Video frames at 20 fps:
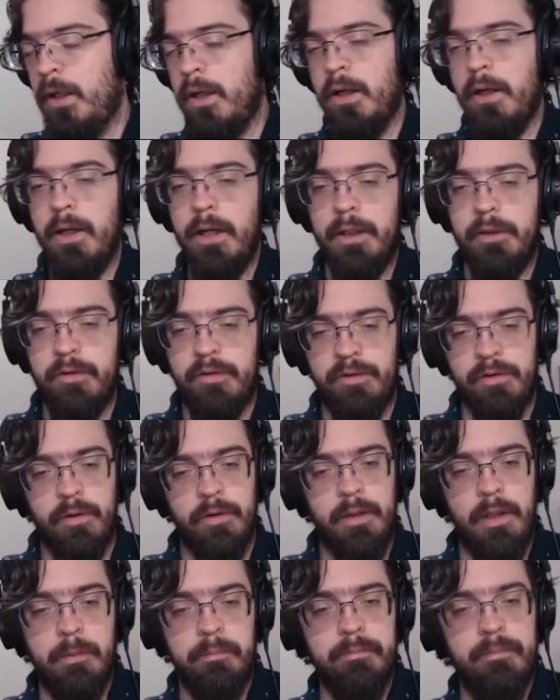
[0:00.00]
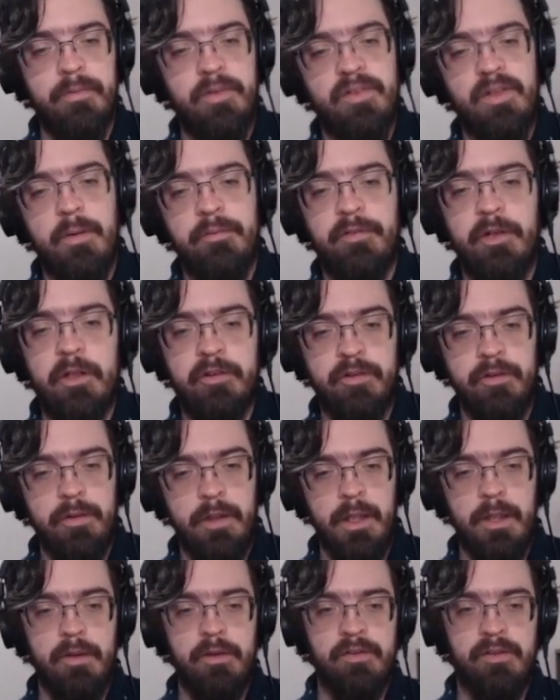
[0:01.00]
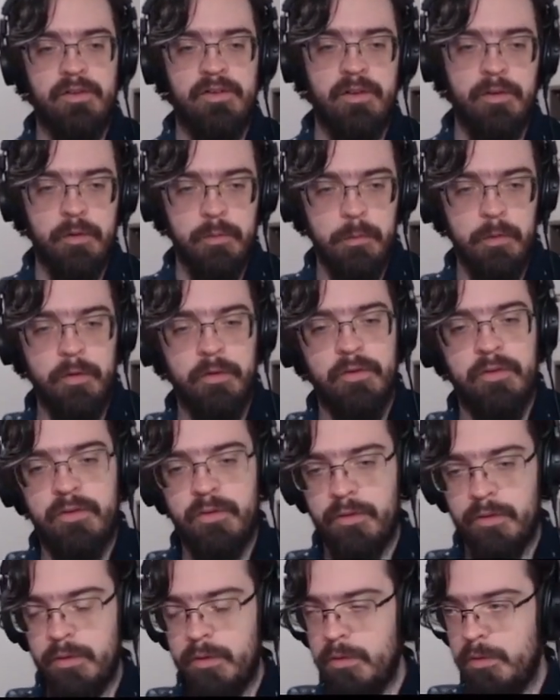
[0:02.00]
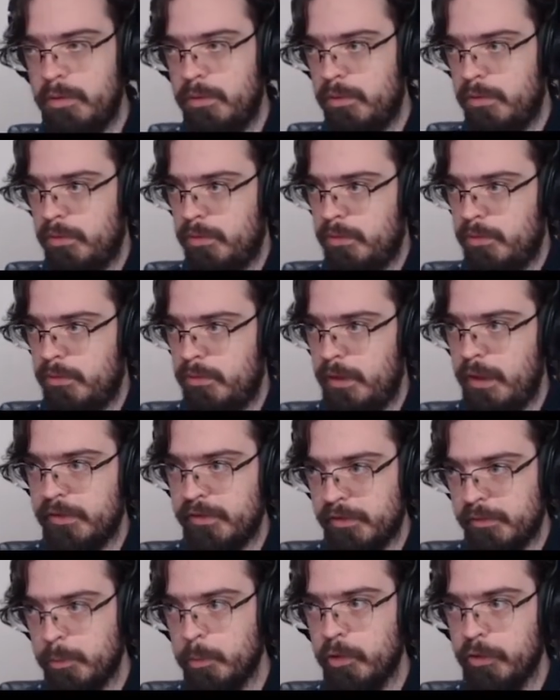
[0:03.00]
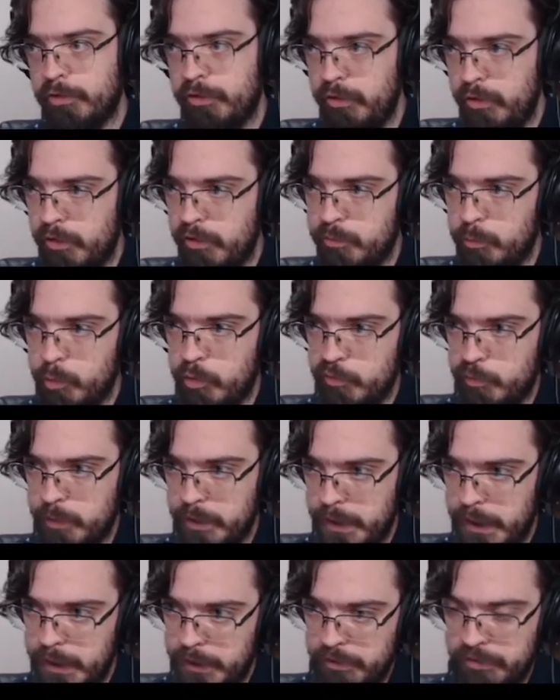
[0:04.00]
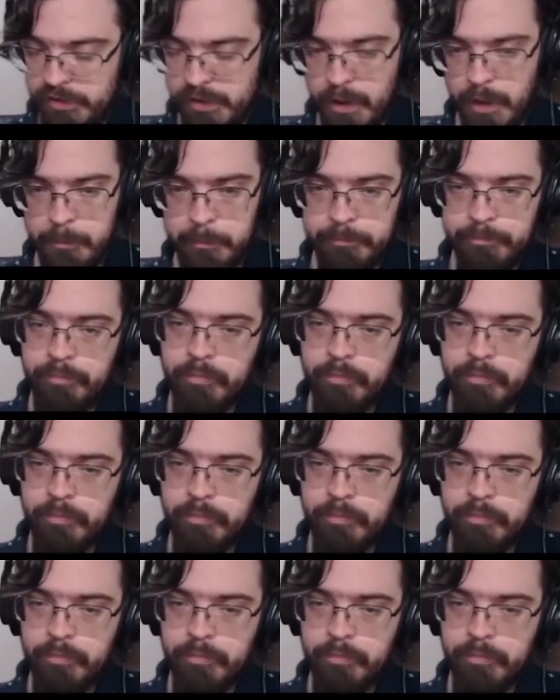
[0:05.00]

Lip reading: Alright, so yeah, step fraction is the single most, it's the smallest unit of movement in this game.